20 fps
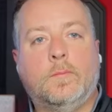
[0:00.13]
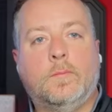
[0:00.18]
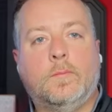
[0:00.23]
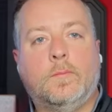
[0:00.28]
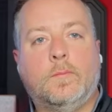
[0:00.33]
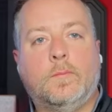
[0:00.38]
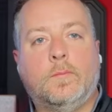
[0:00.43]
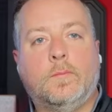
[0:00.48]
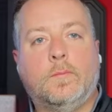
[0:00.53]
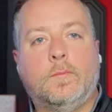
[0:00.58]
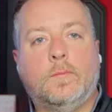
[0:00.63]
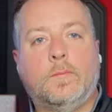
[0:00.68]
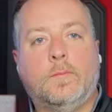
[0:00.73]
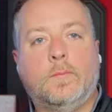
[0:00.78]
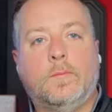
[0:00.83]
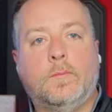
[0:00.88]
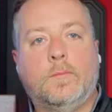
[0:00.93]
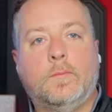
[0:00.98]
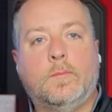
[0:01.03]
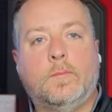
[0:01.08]

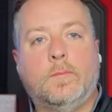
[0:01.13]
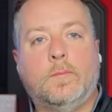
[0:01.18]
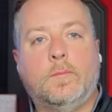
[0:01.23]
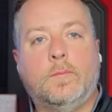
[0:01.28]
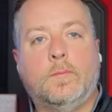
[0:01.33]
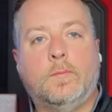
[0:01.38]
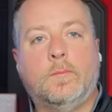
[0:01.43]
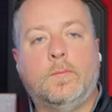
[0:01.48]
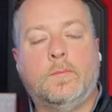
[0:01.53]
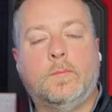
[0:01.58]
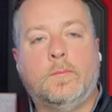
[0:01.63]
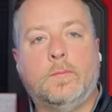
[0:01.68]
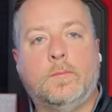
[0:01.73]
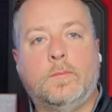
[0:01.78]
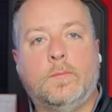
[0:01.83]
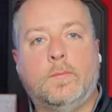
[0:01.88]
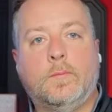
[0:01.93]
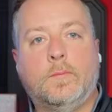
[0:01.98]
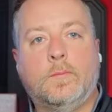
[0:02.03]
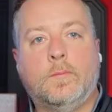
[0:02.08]

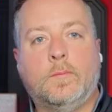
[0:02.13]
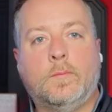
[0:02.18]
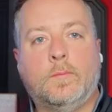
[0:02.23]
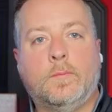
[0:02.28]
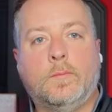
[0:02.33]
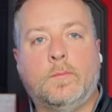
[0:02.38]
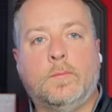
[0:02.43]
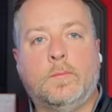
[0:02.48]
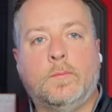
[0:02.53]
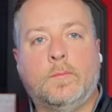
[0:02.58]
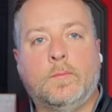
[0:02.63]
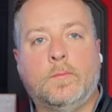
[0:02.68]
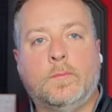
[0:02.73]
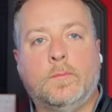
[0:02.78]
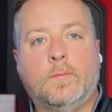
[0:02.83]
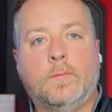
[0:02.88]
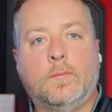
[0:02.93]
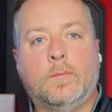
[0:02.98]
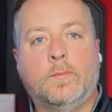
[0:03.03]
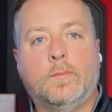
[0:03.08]

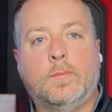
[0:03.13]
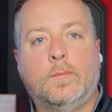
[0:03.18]
(not speaking)